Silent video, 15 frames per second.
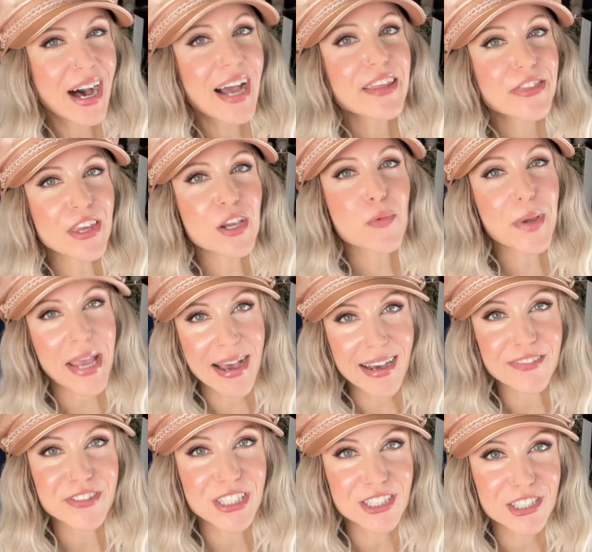I think we
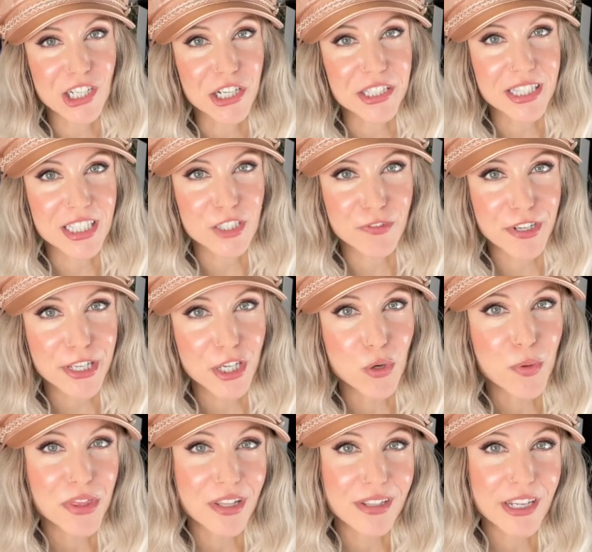have to start this video
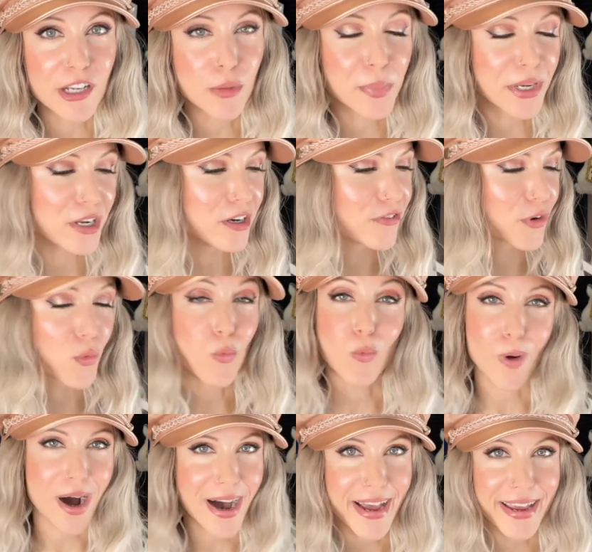with a little bit of
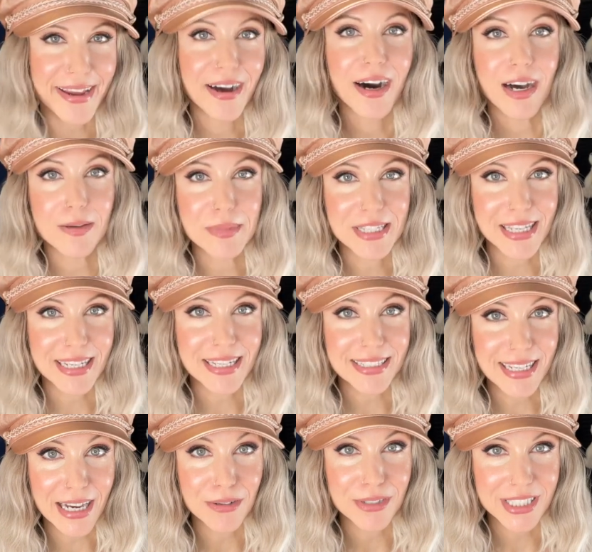why I'm sitting
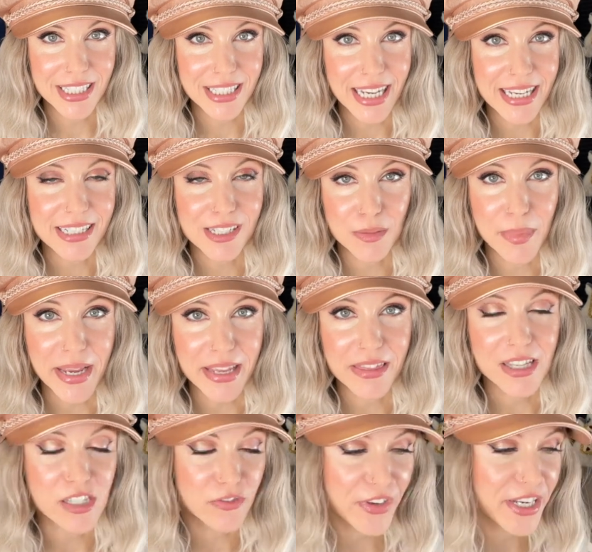down today to make
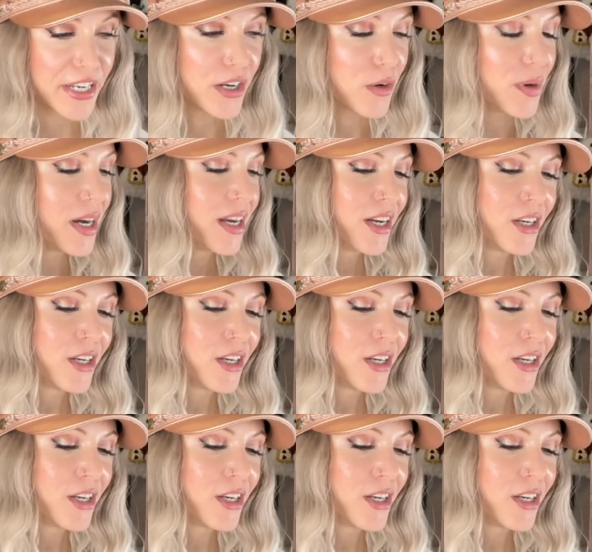this video.